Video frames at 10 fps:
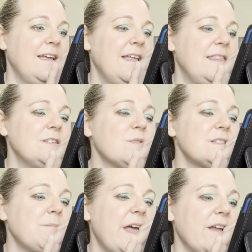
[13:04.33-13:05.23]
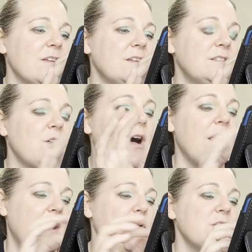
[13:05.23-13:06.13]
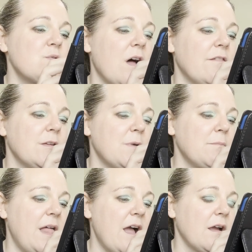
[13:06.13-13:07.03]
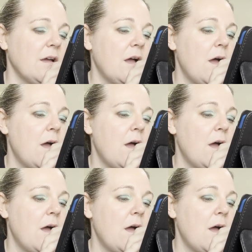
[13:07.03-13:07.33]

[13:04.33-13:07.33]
These ones I'm planning on, so I want to do all of them on black.